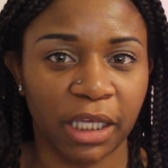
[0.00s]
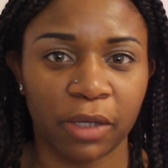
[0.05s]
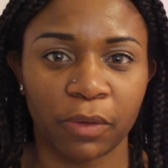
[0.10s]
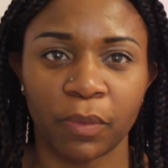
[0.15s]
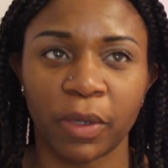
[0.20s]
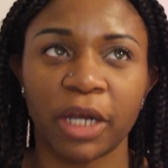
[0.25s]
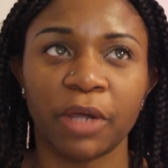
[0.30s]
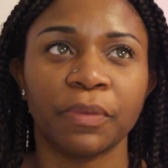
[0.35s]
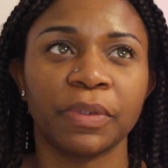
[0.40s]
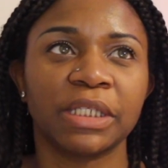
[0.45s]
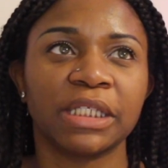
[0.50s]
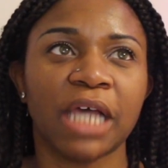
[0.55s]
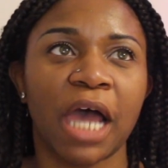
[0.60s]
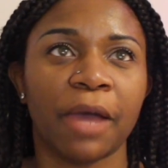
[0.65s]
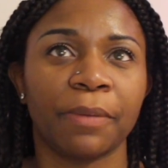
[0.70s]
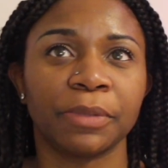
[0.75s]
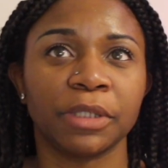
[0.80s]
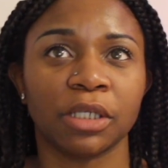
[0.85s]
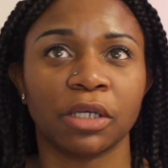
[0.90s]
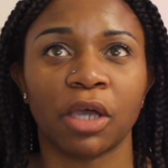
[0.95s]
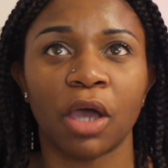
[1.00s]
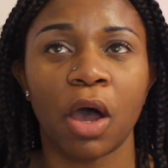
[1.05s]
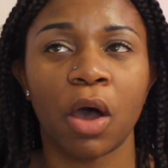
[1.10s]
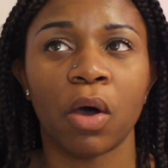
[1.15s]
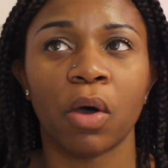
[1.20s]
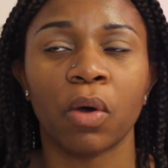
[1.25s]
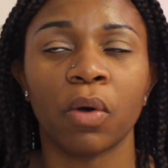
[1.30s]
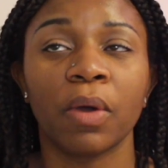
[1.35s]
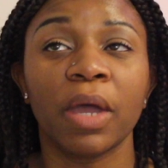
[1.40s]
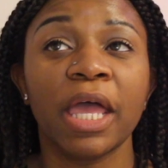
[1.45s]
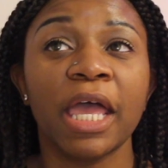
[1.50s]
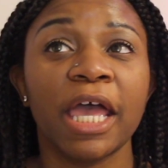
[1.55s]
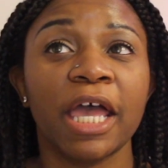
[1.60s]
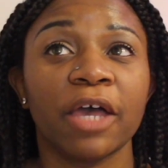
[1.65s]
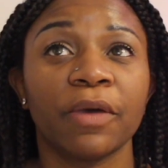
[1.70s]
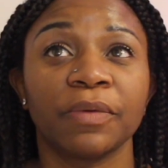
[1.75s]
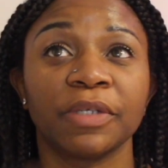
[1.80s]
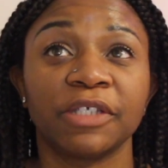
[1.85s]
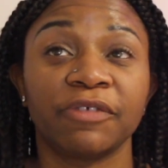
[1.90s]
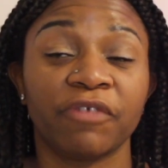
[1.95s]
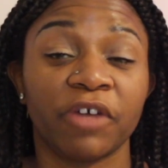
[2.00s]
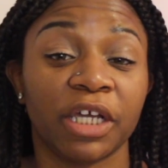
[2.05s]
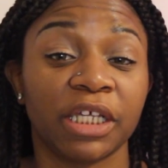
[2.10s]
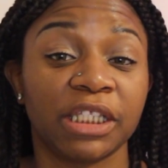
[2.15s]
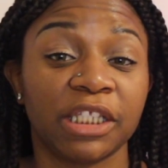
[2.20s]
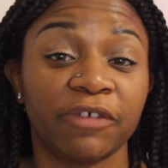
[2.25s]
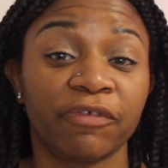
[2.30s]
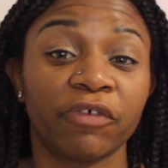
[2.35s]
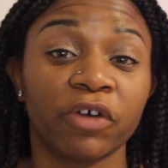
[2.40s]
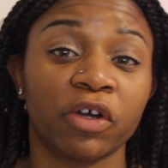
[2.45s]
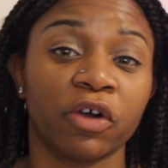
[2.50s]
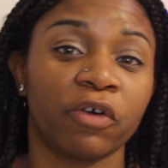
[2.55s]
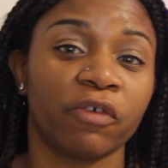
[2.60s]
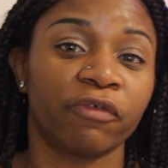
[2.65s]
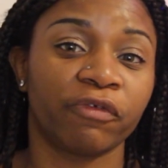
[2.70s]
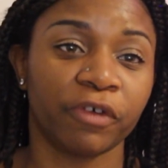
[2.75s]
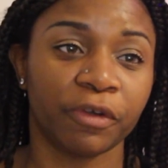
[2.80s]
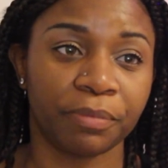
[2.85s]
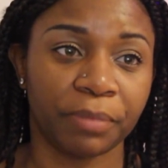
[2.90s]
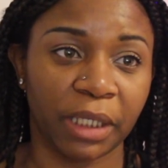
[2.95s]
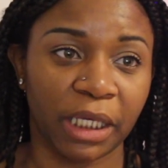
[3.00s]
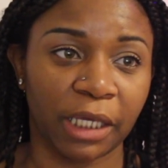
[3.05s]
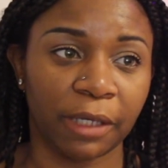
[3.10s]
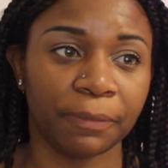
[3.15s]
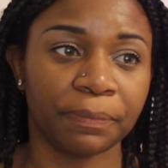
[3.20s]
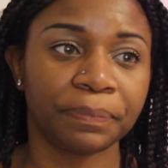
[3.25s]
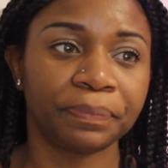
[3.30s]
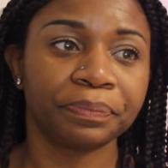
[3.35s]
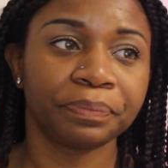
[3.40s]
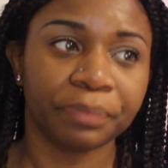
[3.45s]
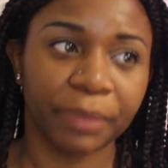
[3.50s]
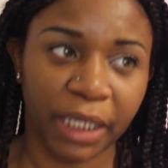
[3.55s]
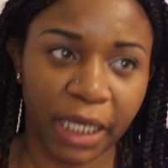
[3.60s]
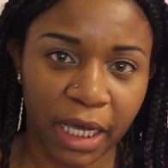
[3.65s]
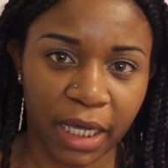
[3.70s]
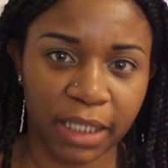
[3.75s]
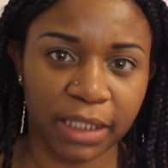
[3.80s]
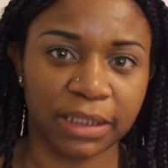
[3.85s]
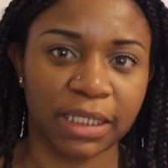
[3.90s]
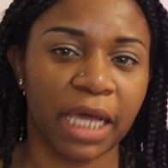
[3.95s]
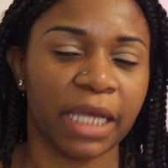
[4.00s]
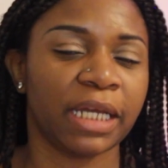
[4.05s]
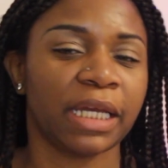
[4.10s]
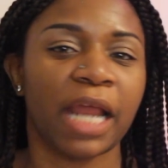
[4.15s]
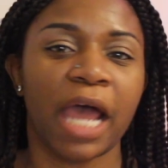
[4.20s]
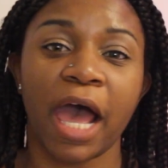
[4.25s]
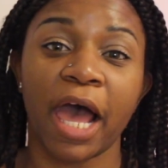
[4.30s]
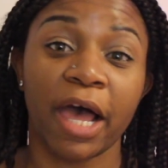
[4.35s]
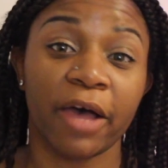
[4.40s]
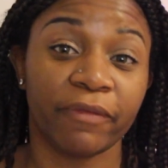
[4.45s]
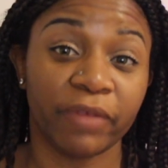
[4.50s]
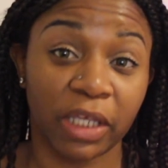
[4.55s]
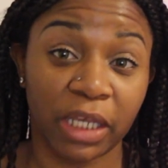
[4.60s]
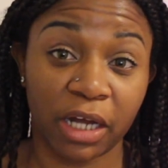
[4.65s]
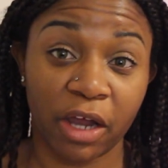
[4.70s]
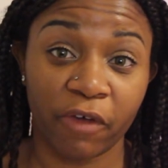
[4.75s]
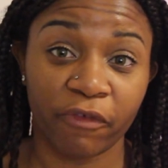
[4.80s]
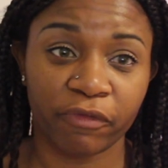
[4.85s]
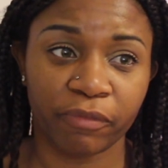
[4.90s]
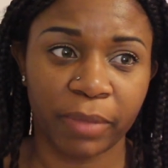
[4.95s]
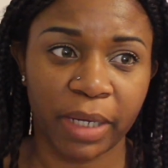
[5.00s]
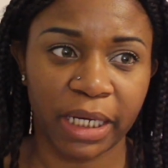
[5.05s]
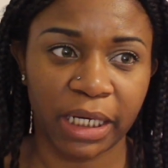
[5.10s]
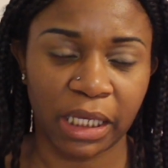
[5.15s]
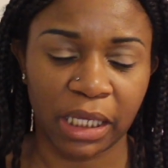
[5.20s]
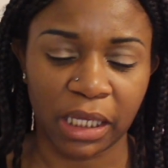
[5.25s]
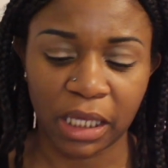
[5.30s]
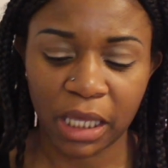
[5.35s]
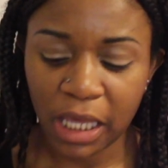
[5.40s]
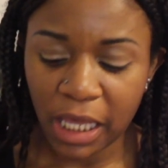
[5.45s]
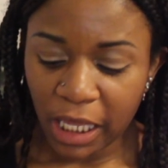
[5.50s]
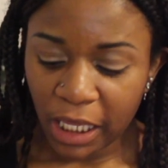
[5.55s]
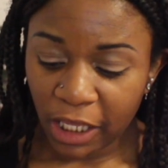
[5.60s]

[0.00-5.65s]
And when it was time to go, it was very difficult for me because I didn't have enough money.